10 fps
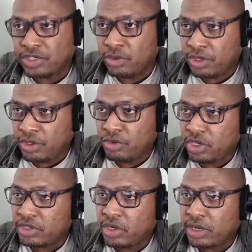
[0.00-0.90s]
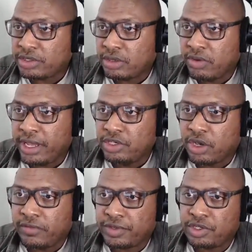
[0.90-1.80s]
you you should talk to the range
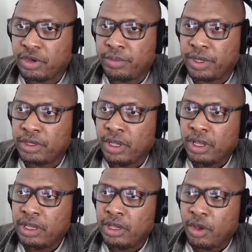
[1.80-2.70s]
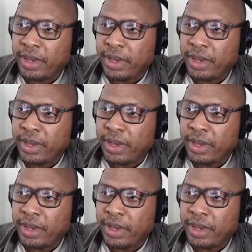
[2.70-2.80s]
officer, but you know,